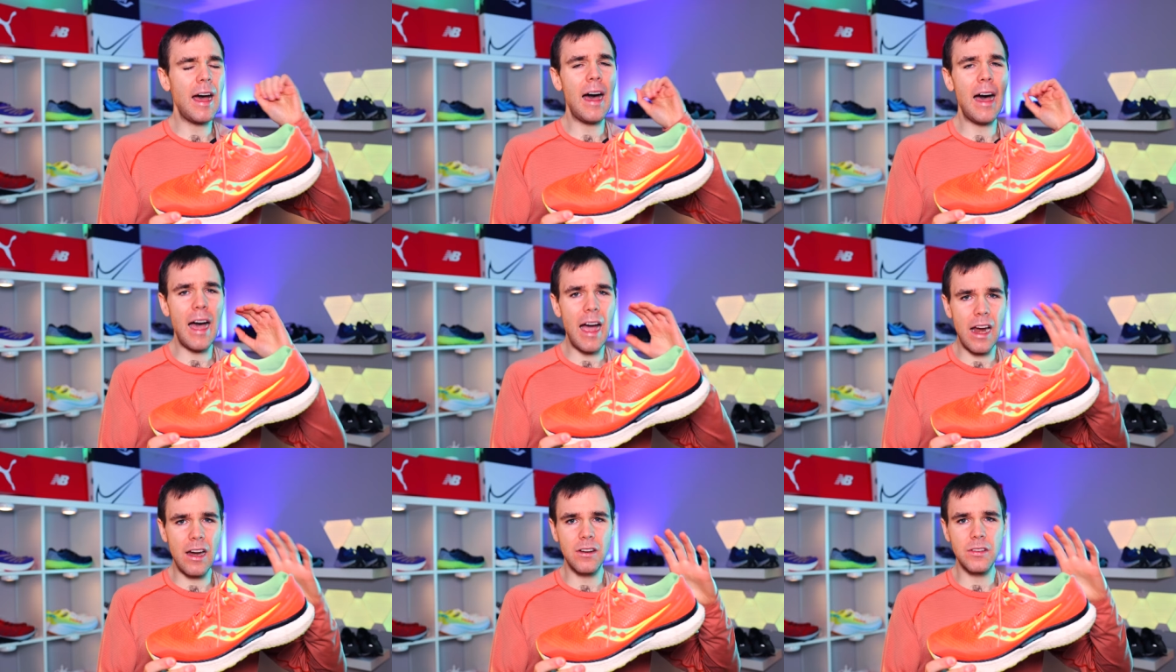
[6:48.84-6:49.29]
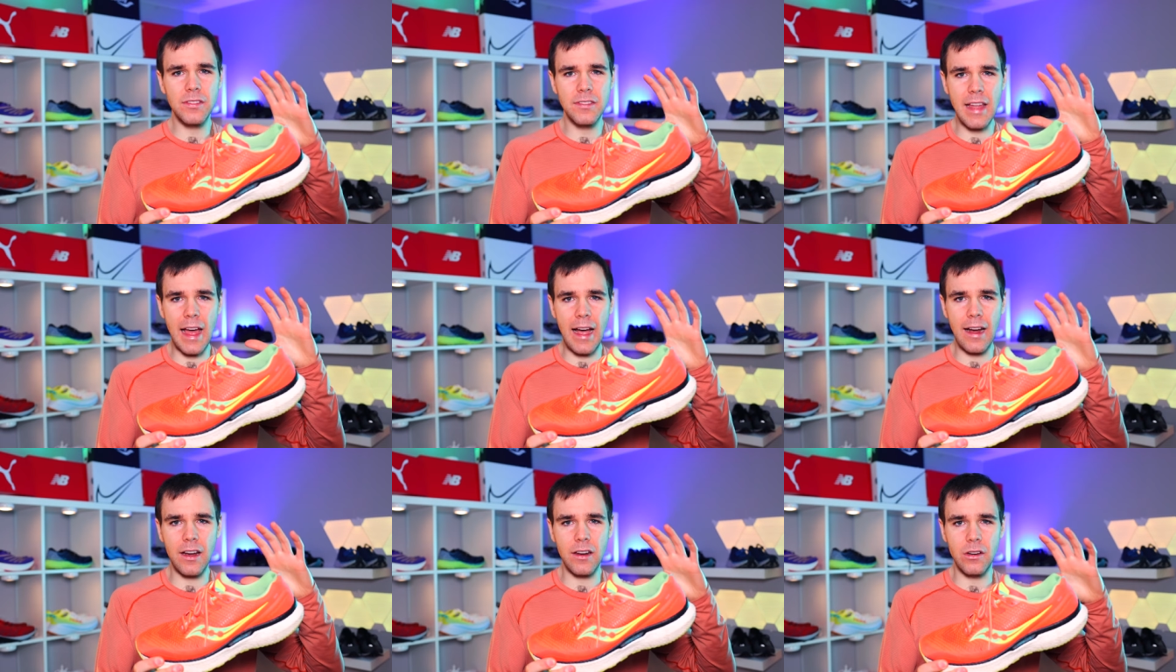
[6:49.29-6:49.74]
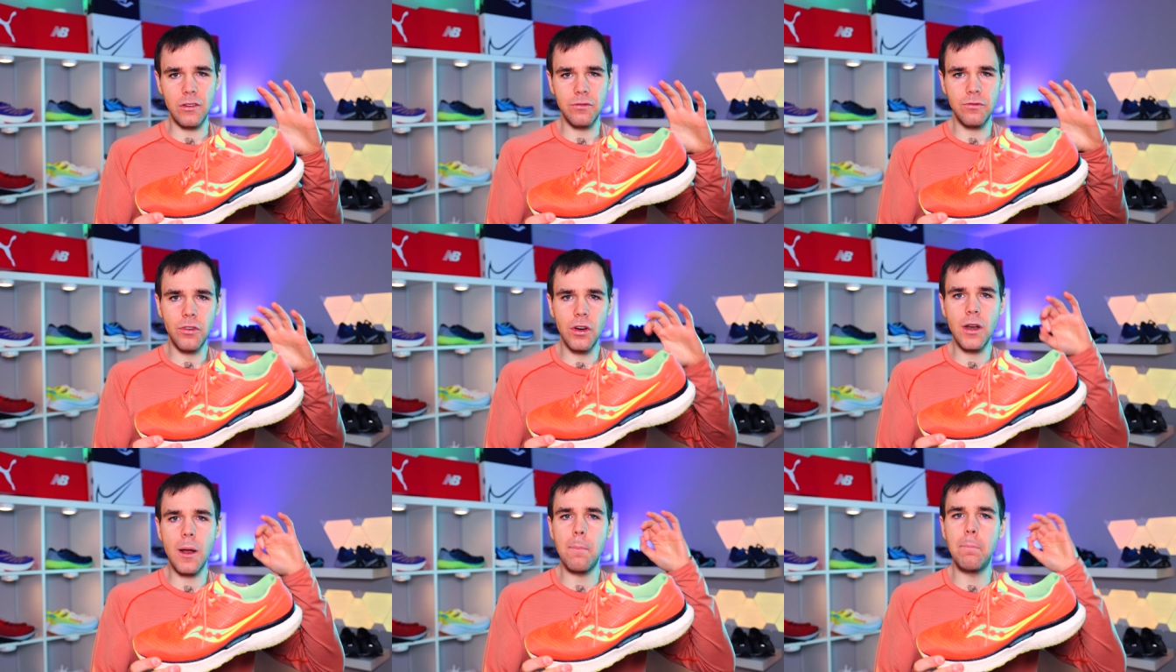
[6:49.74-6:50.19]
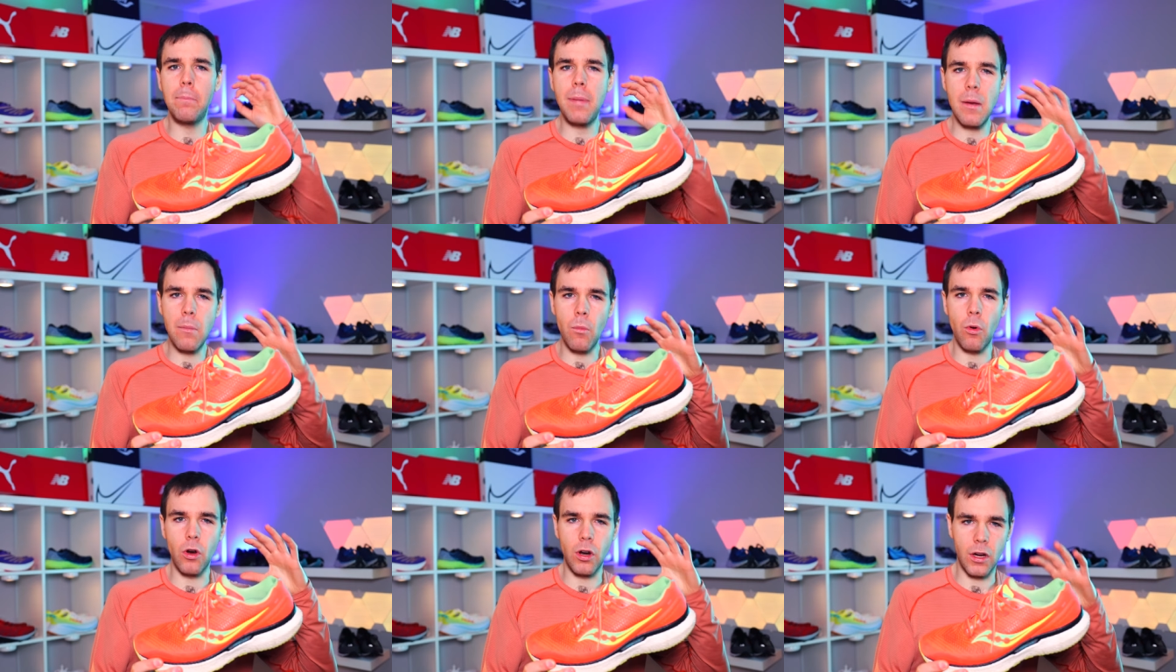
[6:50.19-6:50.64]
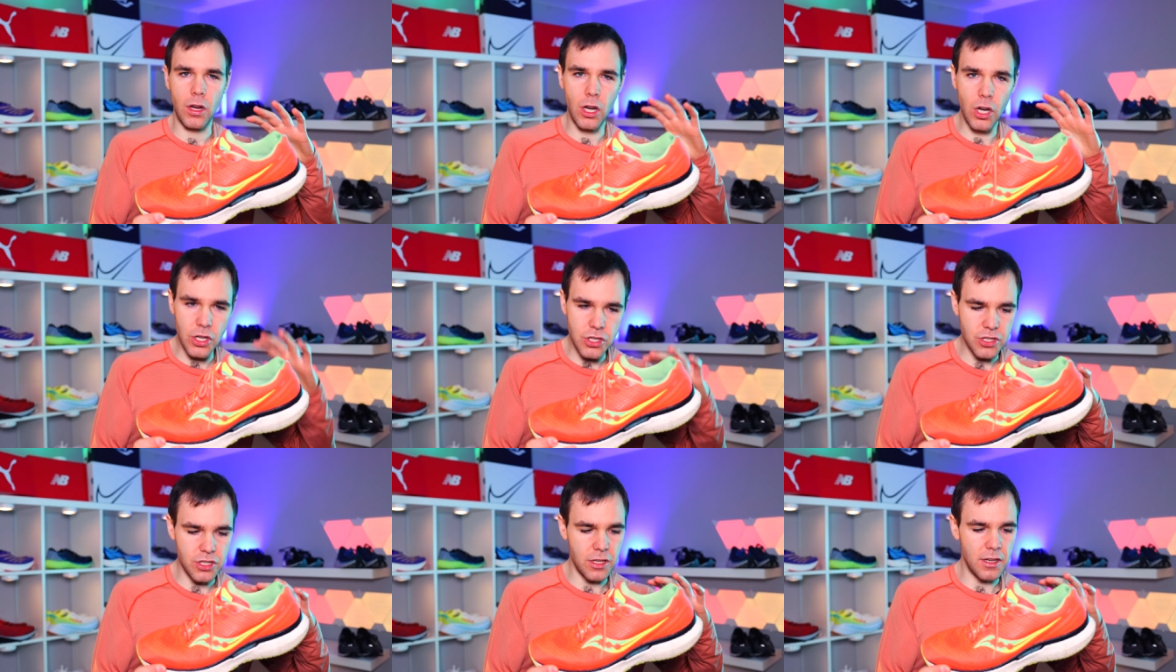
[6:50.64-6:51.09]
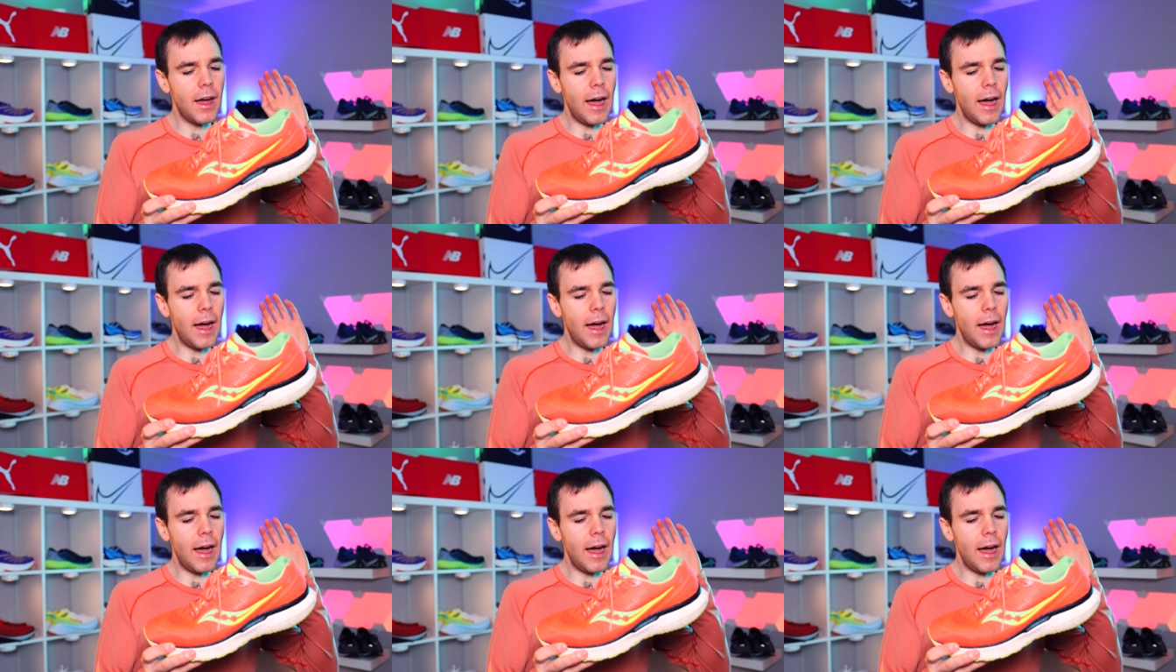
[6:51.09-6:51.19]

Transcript: higher stack underfoot, a bit more cushion.